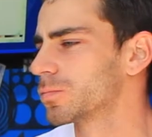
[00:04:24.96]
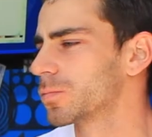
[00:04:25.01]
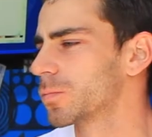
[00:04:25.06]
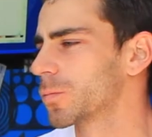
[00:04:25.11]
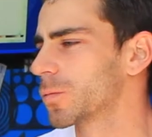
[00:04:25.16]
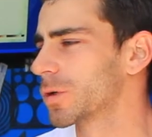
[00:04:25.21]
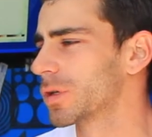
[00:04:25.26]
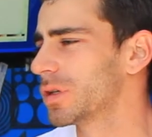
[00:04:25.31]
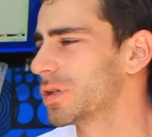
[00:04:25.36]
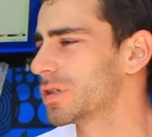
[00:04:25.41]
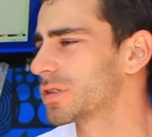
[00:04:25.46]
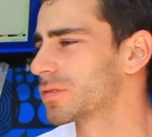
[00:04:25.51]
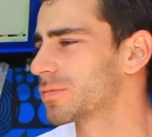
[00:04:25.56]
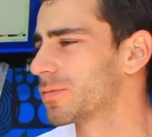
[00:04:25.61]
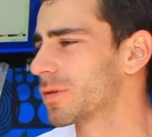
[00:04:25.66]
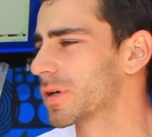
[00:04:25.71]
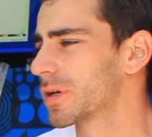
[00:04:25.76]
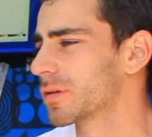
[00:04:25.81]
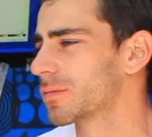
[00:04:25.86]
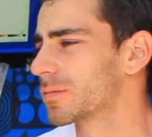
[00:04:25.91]
Really, it's
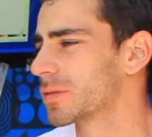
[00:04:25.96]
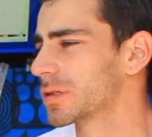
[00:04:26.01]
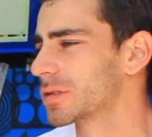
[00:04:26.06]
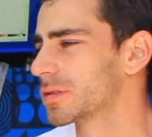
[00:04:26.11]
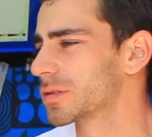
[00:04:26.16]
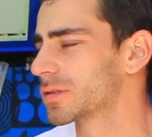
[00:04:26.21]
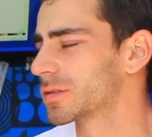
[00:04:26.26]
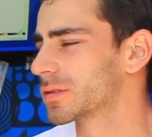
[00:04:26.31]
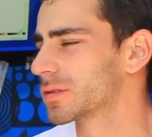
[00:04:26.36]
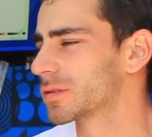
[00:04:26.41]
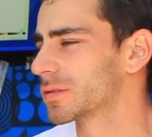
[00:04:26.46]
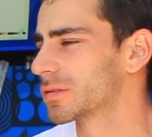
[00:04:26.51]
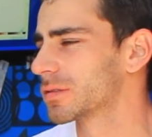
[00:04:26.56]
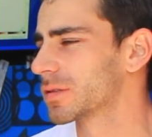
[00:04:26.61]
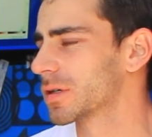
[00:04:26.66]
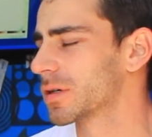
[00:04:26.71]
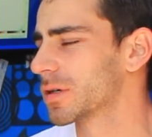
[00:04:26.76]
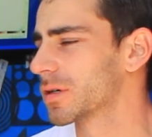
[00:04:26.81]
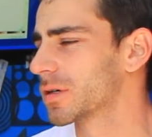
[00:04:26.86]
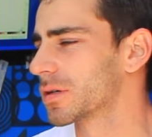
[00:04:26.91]
bringing me just
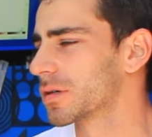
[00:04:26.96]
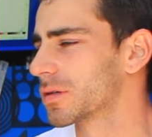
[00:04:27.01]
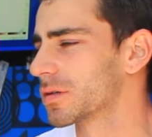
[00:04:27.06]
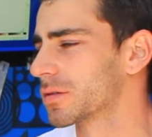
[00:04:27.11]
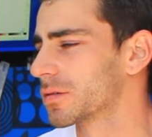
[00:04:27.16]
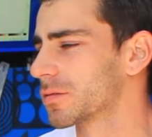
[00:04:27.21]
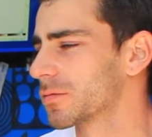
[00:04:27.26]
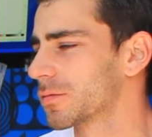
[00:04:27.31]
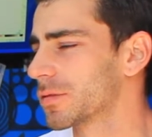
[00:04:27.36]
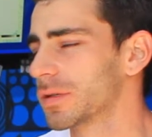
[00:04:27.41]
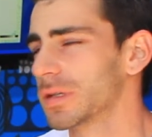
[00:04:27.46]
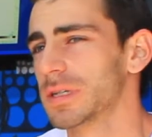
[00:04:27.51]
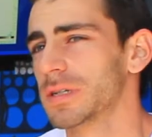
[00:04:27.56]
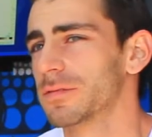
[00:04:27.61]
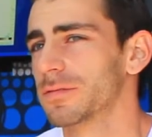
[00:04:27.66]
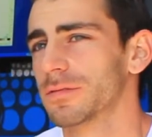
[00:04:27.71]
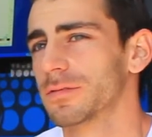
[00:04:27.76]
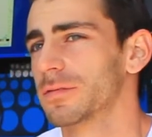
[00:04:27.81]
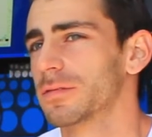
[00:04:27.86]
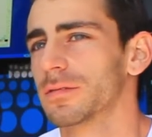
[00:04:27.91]

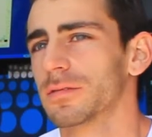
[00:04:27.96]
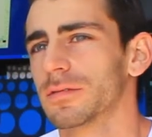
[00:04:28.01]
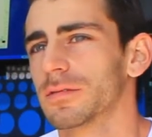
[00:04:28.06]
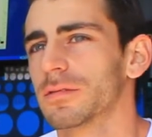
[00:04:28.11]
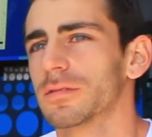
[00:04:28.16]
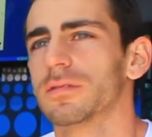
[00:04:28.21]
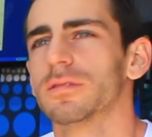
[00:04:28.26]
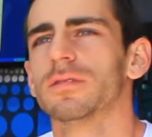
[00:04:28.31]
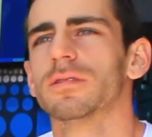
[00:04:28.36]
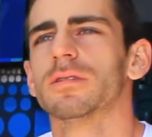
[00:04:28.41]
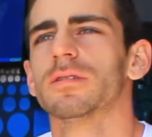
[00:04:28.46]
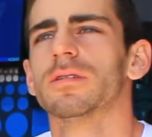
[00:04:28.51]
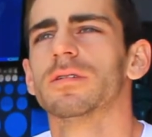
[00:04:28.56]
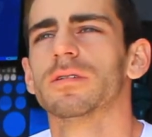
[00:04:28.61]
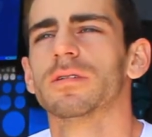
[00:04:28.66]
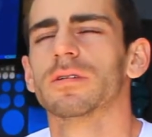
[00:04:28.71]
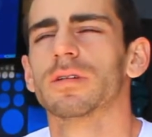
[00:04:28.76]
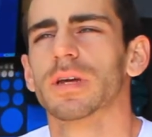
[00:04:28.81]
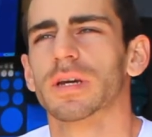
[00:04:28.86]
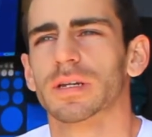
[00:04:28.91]
relief.
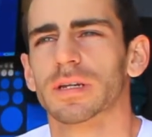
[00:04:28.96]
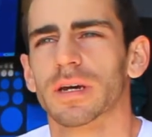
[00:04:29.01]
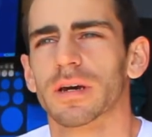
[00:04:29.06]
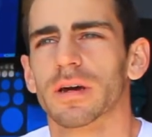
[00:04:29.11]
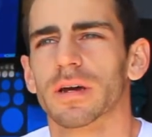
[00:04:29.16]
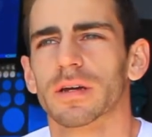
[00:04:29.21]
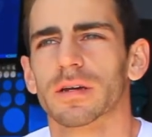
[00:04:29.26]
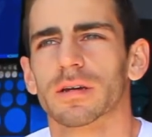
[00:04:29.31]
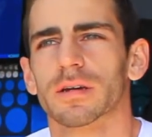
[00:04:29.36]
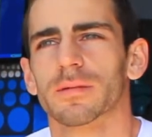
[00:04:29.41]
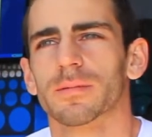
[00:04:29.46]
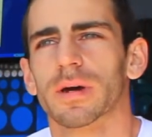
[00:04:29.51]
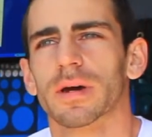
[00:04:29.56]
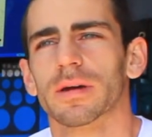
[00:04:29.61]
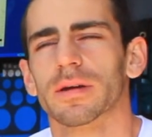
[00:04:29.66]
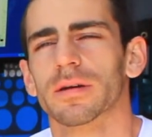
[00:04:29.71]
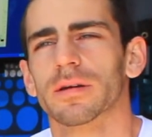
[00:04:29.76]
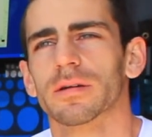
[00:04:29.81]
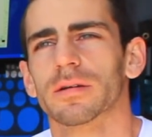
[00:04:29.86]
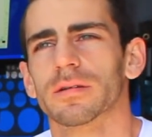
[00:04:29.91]
Like now I can come
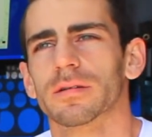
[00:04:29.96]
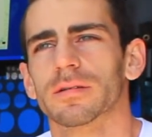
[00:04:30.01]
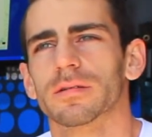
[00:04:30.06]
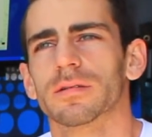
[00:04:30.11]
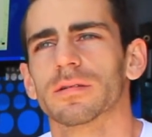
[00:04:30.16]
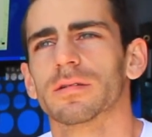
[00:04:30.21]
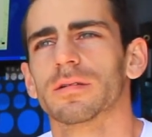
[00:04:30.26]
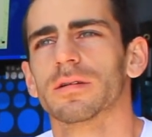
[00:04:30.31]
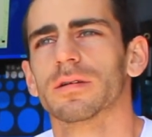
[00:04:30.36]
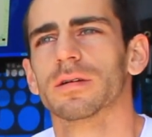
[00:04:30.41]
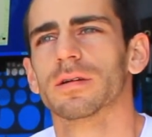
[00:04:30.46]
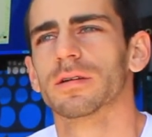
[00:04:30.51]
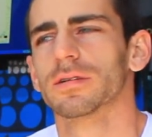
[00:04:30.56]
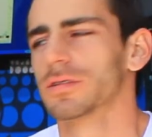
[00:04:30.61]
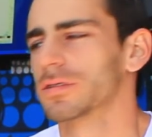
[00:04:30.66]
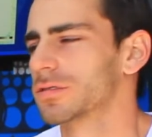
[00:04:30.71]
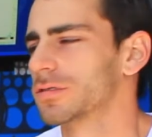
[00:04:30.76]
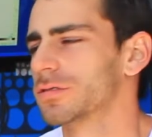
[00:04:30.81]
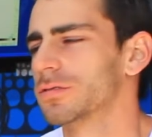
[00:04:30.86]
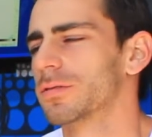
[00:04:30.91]
out here and
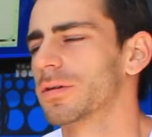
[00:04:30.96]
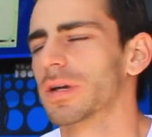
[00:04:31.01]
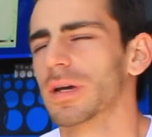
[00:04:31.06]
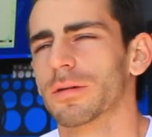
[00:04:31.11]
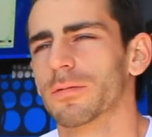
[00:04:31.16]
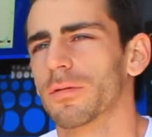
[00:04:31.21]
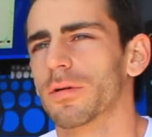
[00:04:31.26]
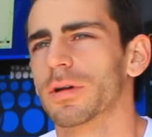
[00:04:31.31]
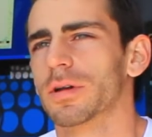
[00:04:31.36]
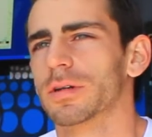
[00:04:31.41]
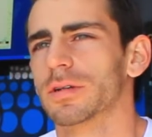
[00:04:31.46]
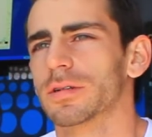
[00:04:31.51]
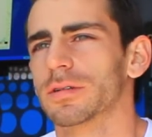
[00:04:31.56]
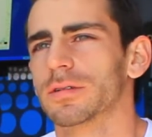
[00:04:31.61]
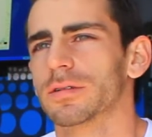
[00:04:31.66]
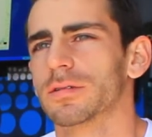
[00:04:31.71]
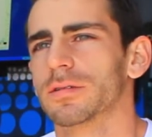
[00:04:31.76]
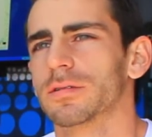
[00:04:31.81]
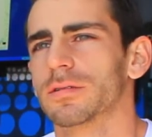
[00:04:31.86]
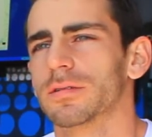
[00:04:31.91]
just do what I wanted to
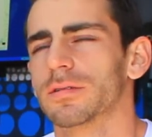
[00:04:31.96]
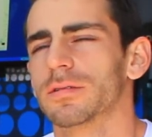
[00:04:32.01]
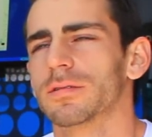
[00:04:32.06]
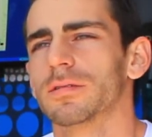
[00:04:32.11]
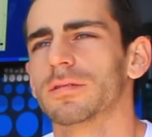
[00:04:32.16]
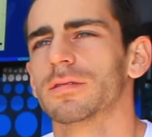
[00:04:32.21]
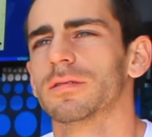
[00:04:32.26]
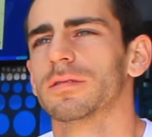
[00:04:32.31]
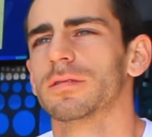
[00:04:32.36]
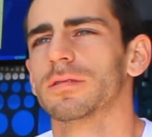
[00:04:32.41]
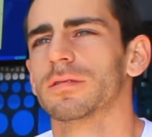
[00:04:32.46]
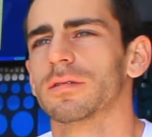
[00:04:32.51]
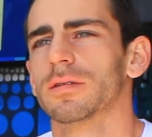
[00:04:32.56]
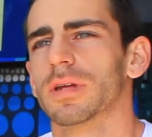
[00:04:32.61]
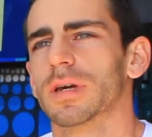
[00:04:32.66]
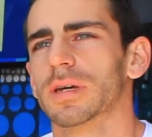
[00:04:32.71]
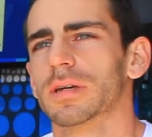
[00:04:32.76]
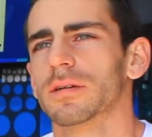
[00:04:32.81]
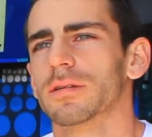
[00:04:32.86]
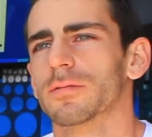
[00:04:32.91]
do,
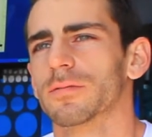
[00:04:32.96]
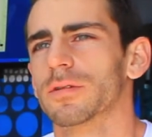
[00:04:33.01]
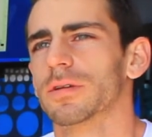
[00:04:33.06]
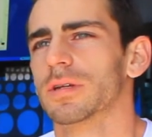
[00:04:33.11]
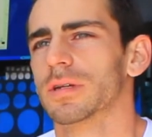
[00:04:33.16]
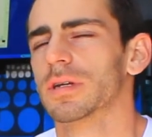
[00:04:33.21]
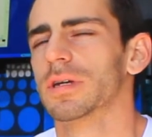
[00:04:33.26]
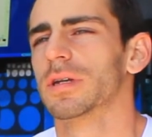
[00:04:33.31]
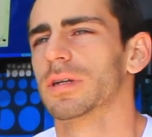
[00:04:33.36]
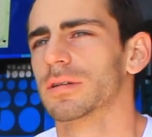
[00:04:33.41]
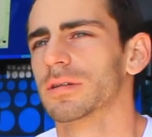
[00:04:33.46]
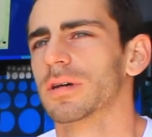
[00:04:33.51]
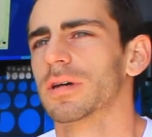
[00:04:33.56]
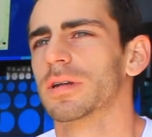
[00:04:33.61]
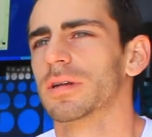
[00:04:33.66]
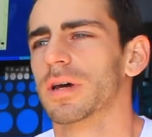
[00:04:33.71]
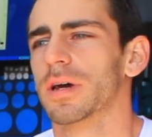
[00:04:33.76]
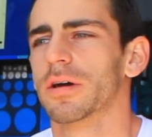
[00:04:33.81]
like really get it done.